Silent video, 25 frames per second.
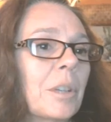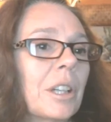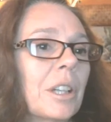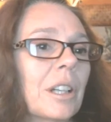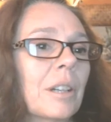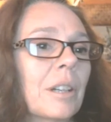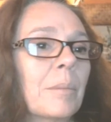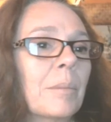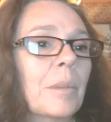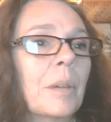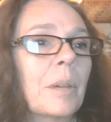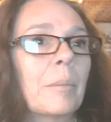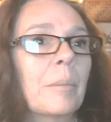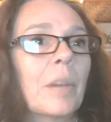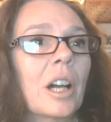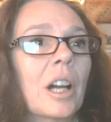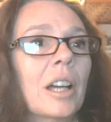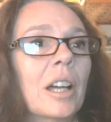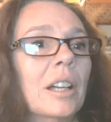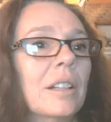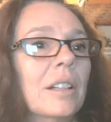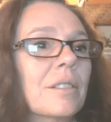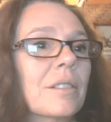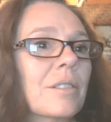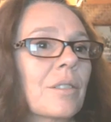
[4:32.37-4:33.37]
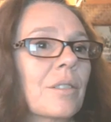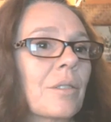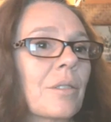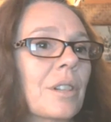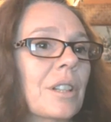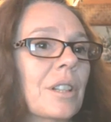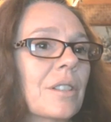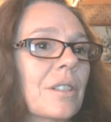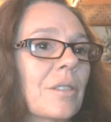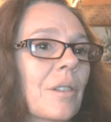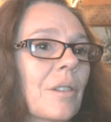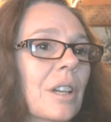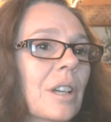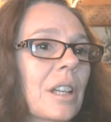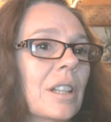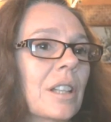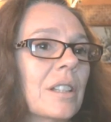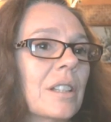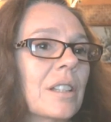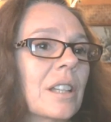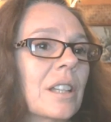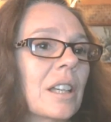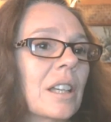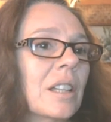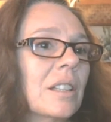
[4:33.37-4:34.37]
it up on my screen so I can
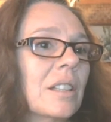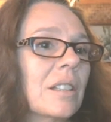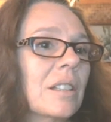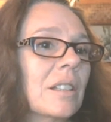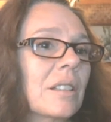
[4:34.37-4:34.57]
see it.